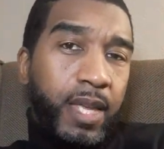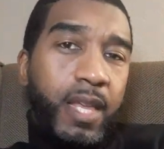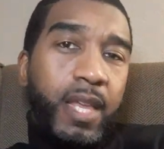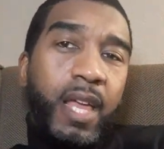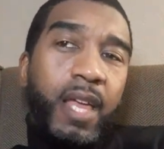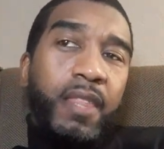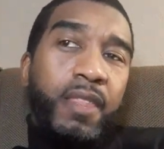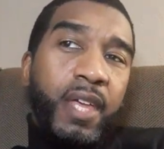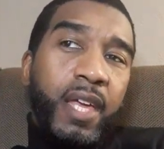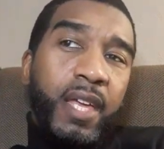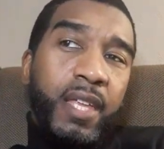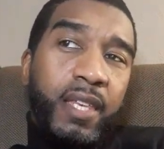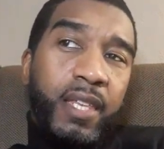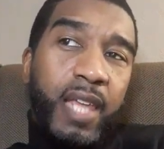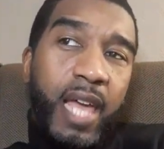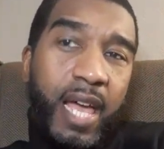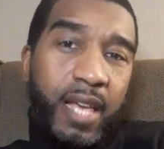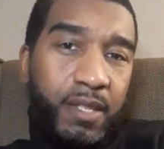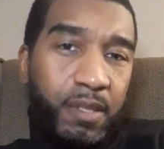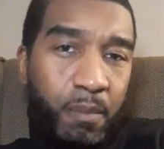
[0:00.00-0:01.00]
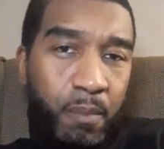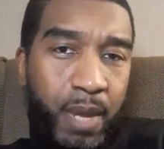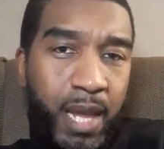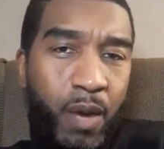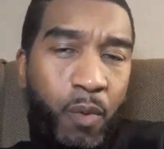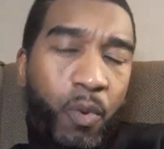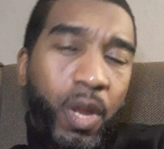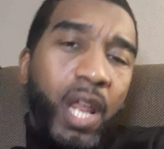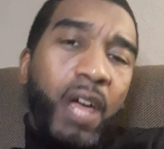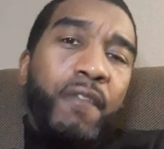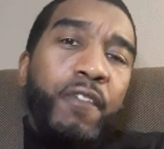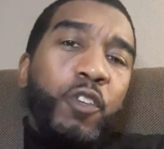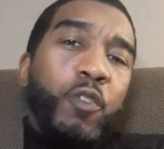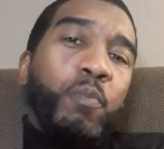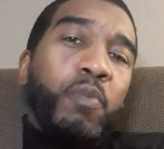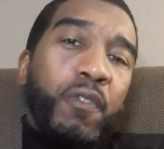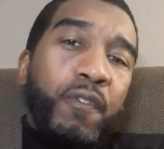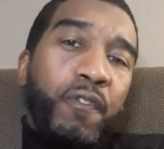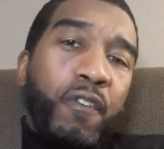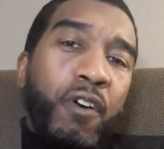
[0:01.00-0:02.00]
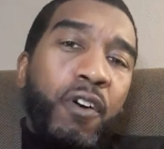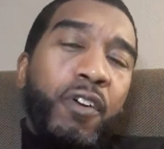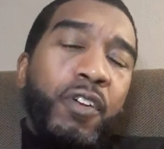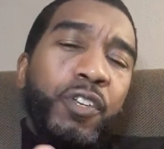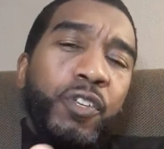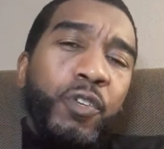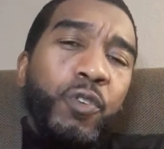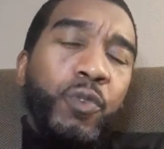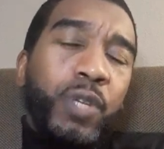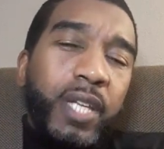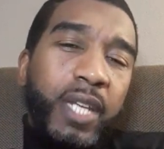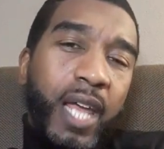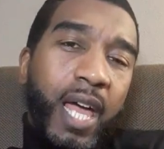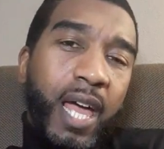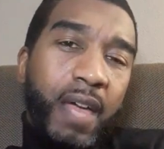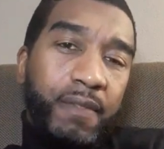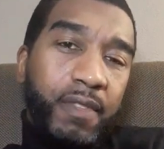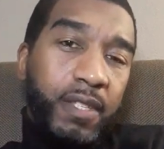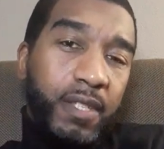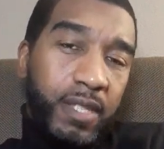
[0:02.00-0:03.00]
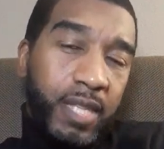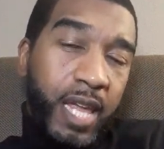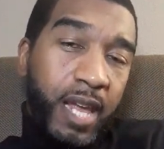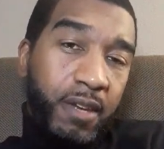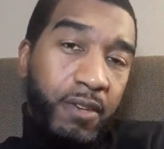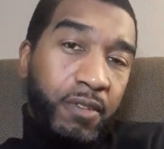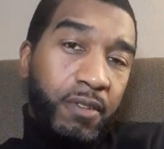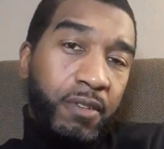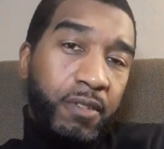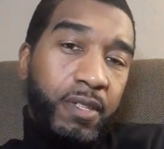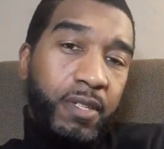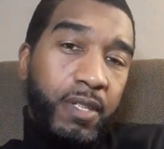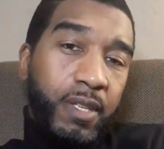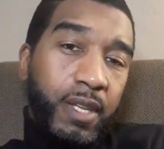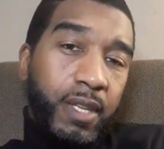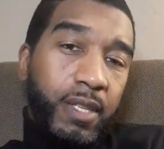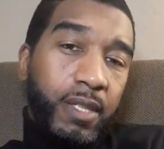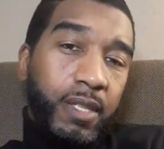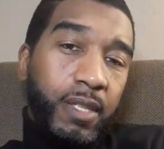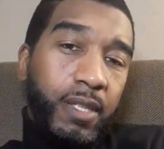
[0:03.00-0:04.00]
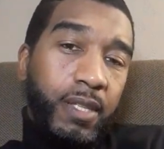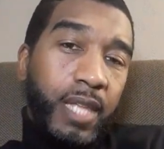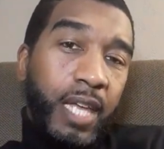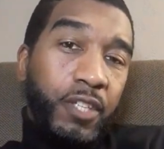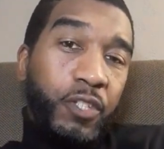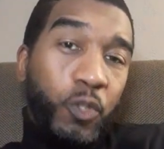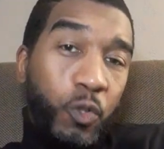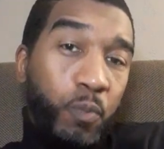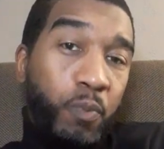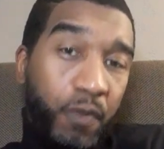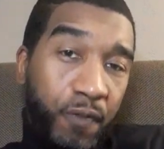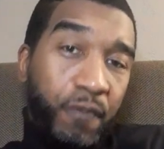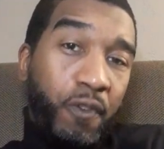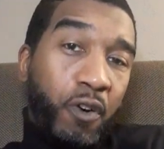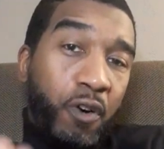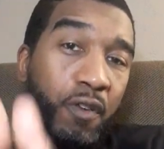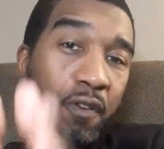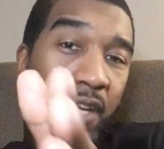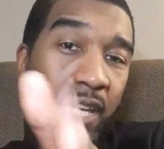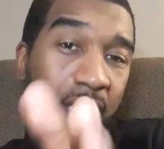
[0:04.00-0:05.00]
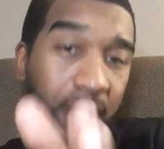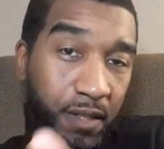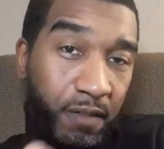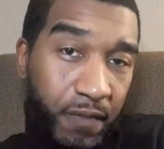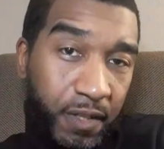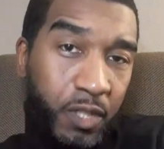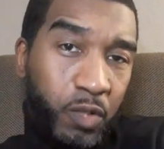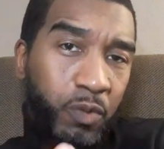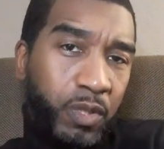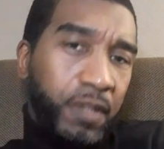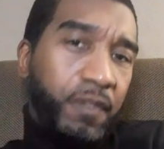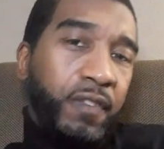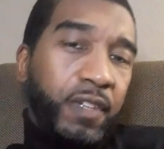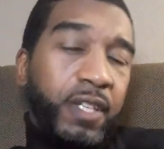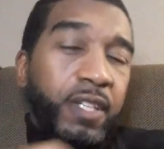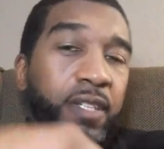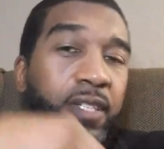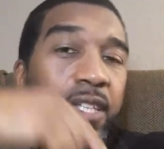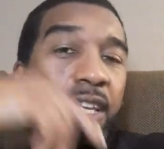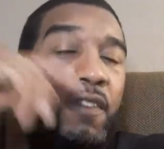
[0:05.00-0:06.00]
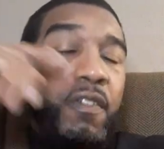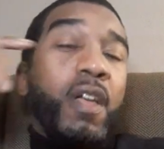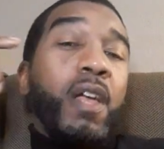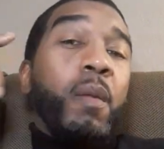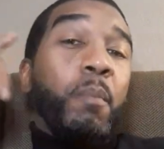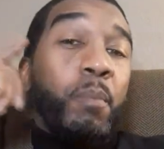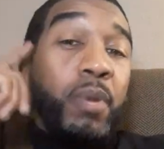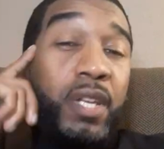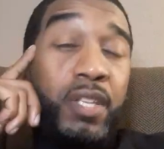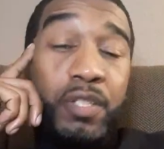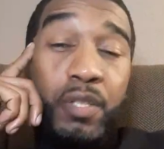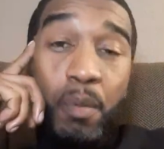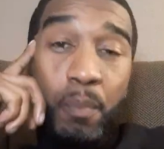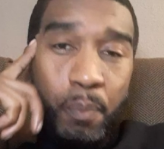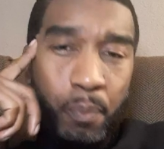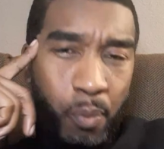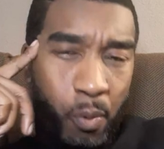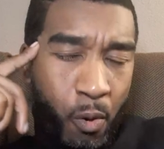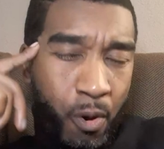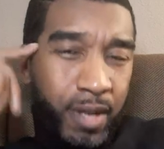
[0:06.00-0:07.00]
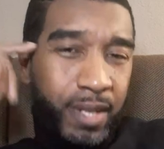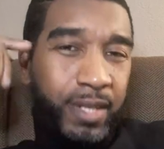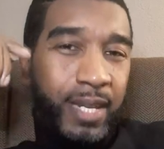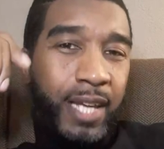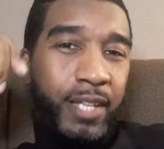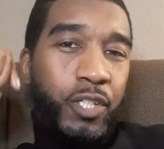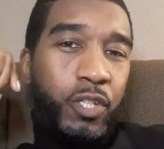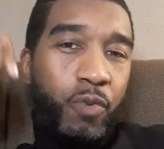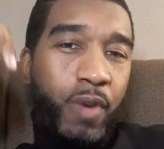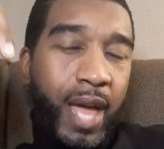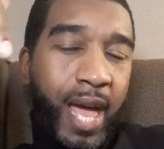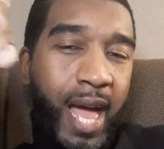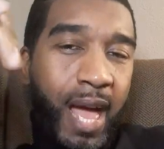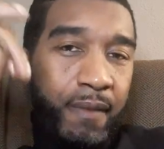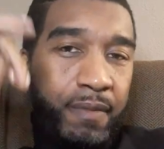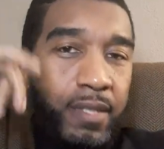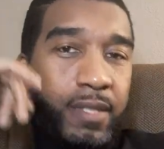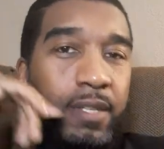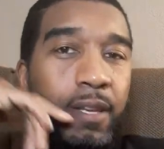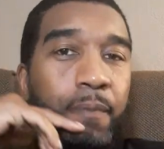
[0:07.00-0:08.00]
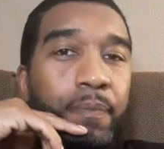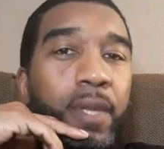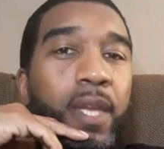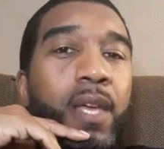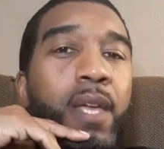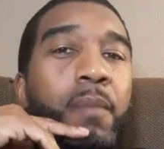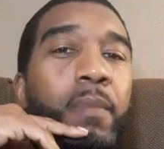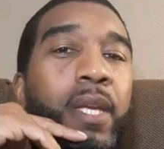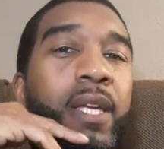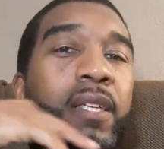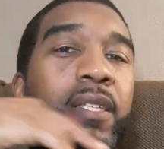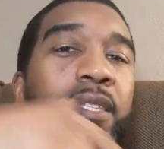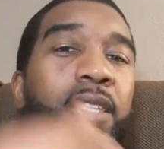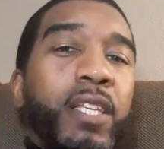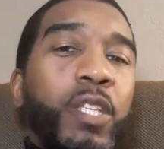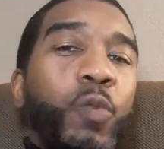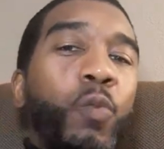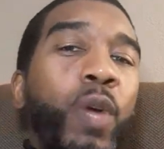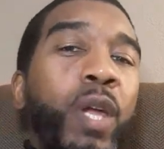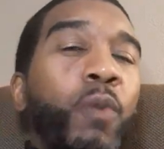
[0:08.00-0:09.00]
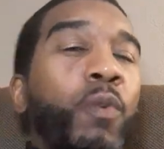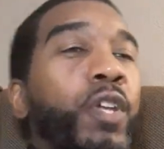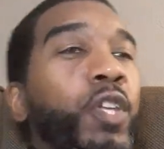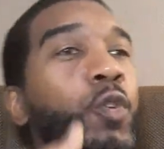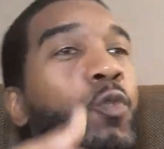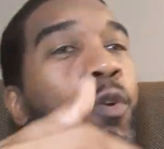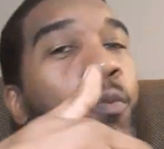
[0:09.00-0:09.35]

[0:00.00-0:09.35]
And then as a man, whatever you prefer, you can have the standards that you prefer individually for yourself. But it's important that you have some, because this way, when you